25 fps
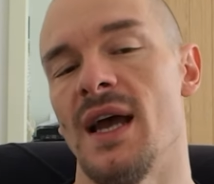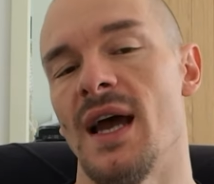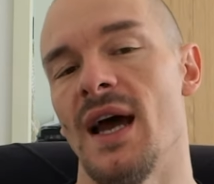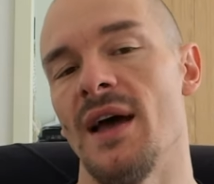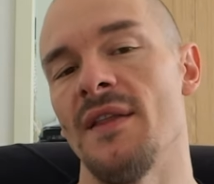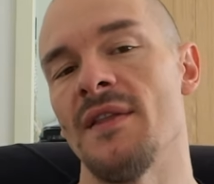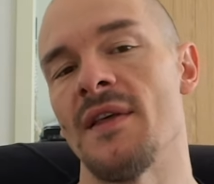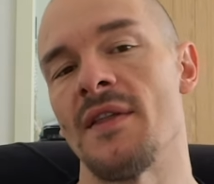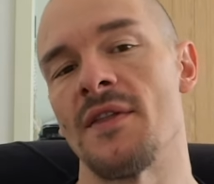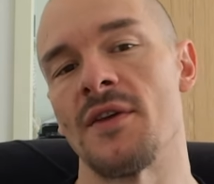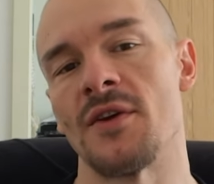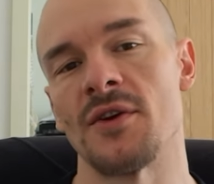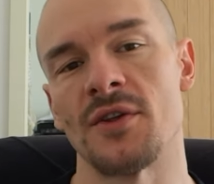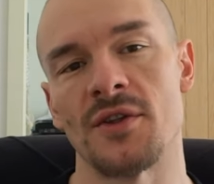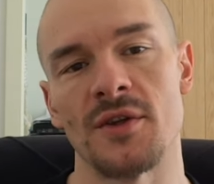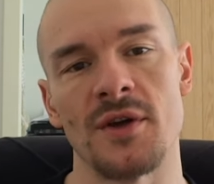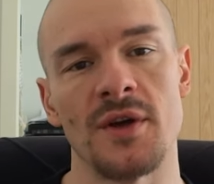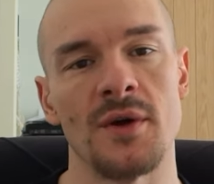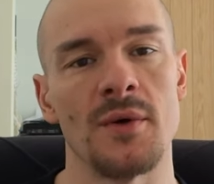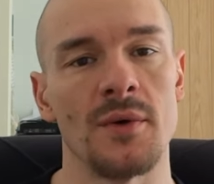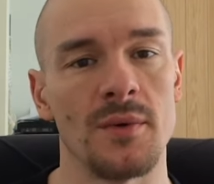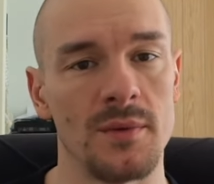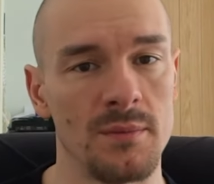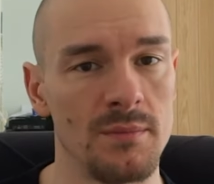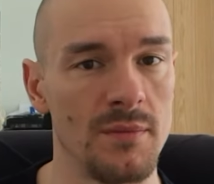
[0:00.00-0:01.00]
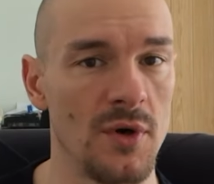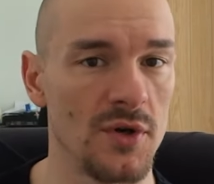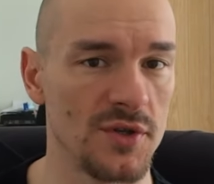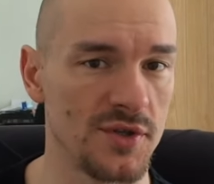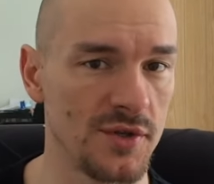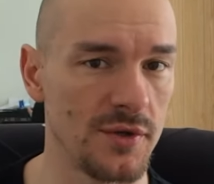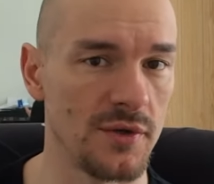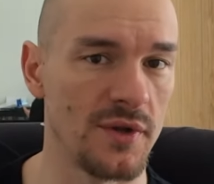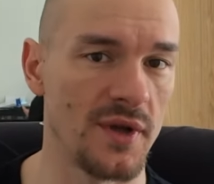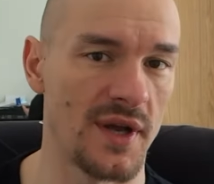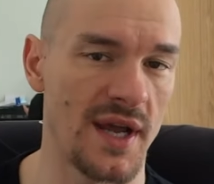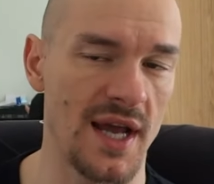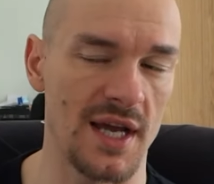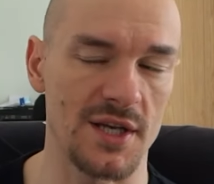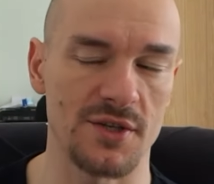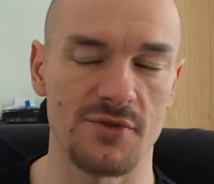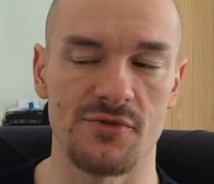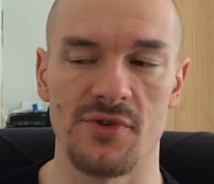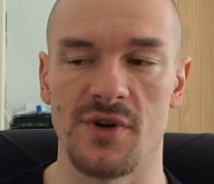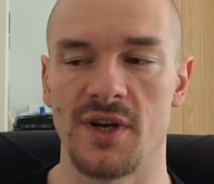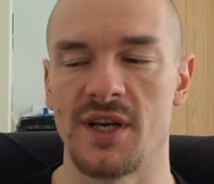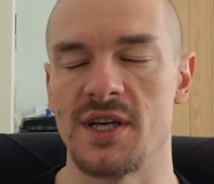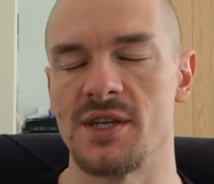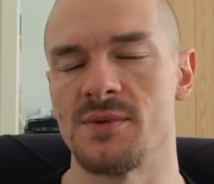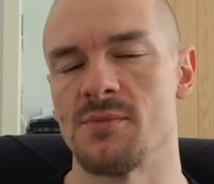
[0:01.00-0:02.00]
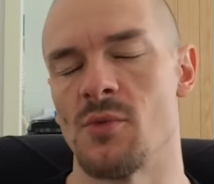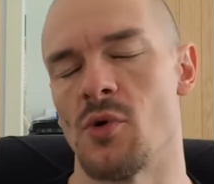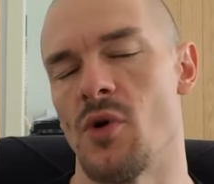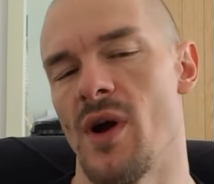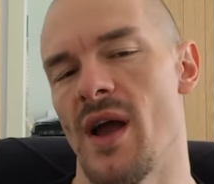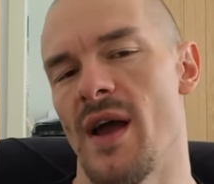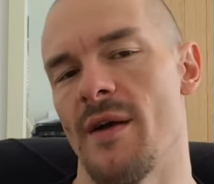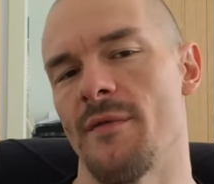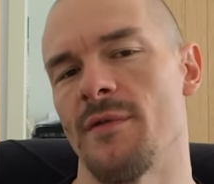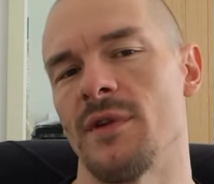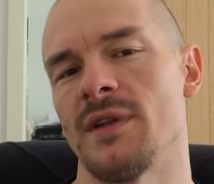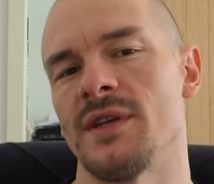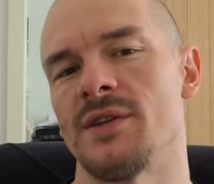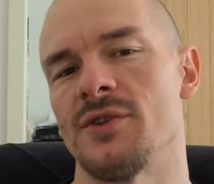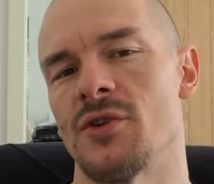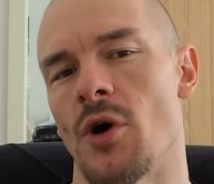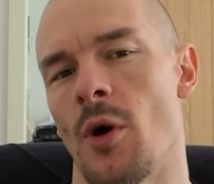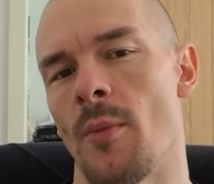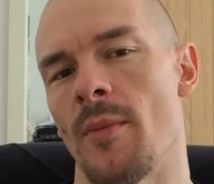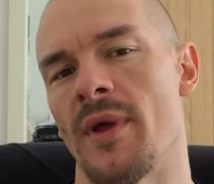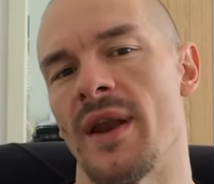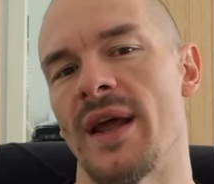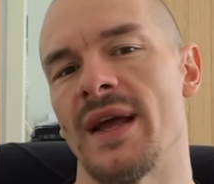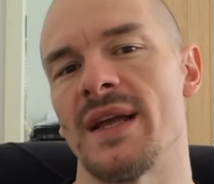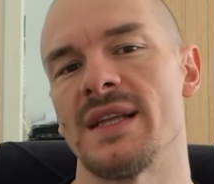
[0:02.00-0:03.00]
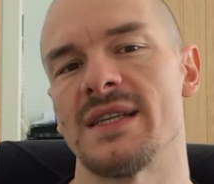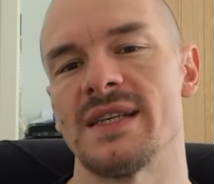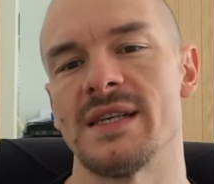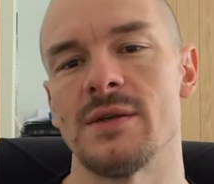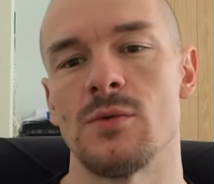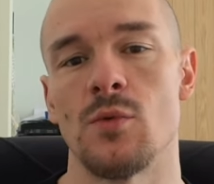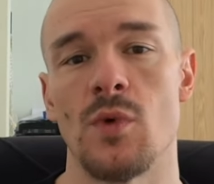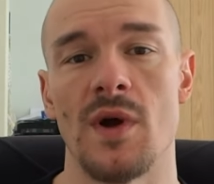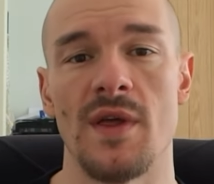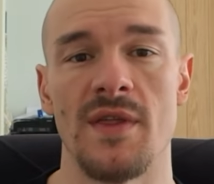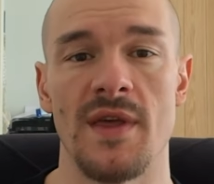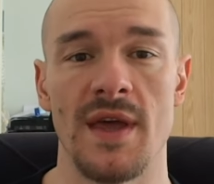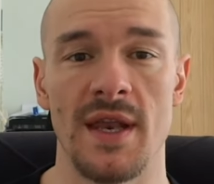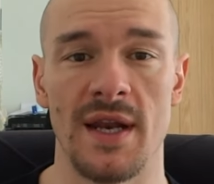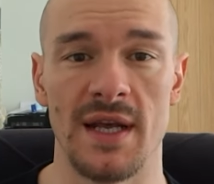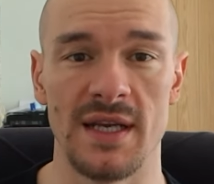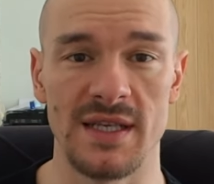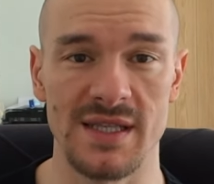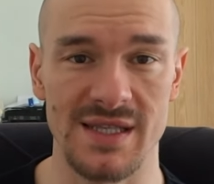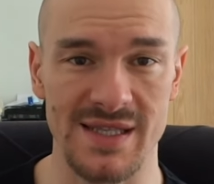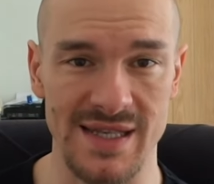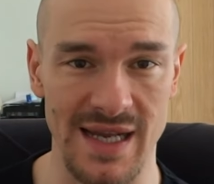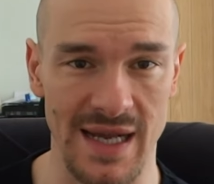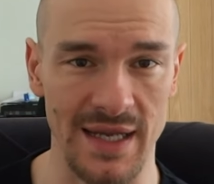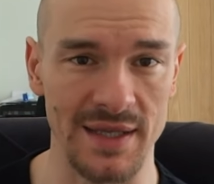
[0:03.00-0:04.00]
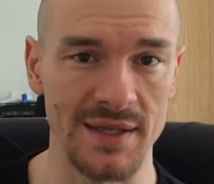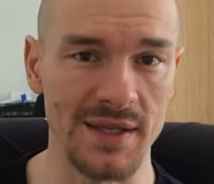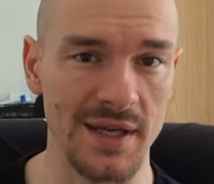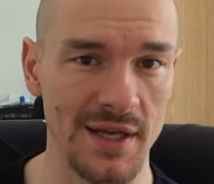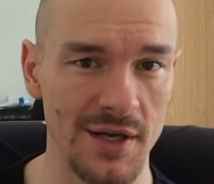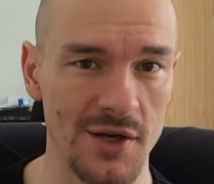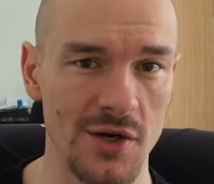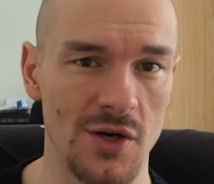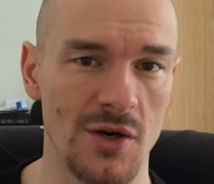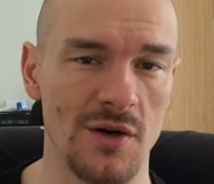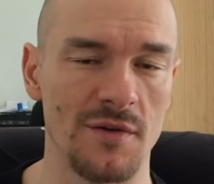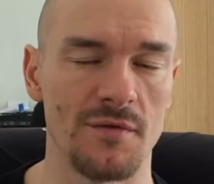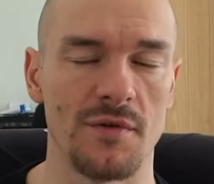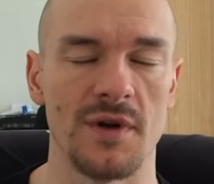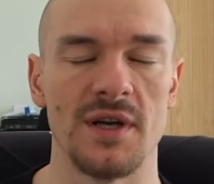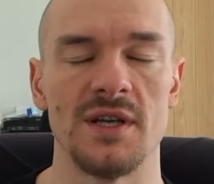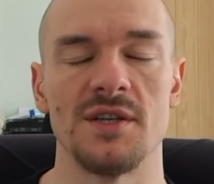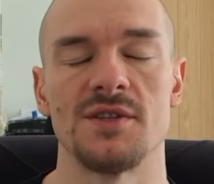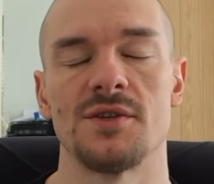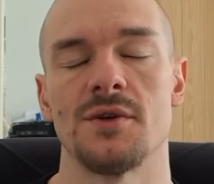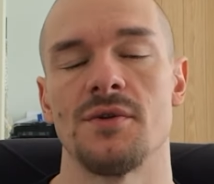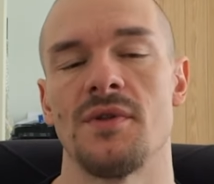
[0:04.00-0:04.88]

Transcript: And then the other muscle, the gastroc, is more heavily dominated within a standing calf raise.